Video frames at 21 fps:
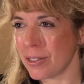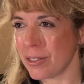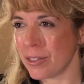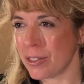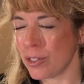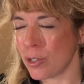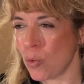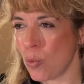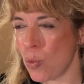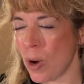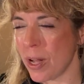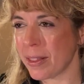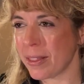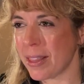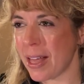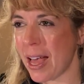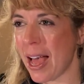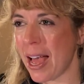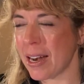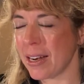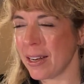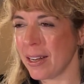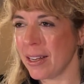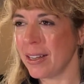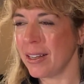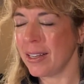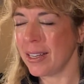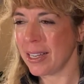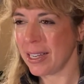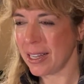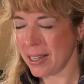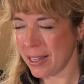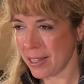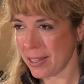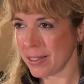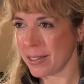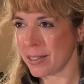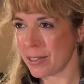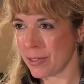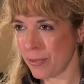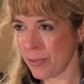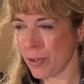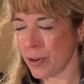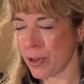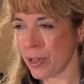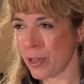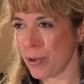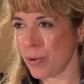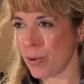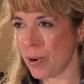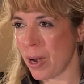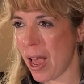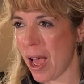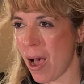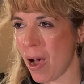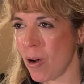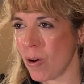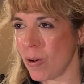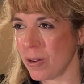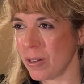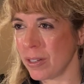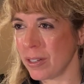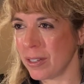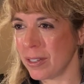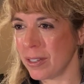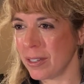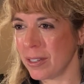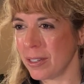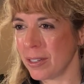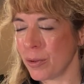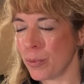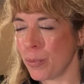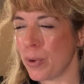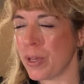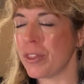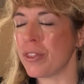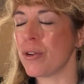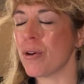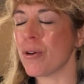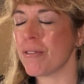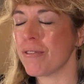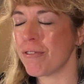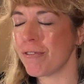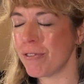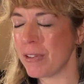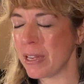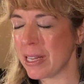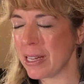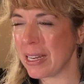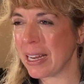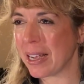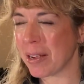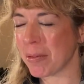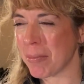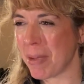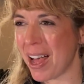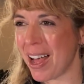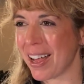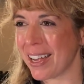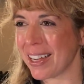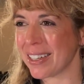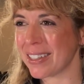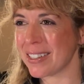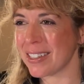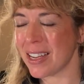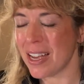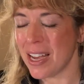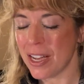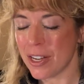to what that is for you now, with your feeling mind.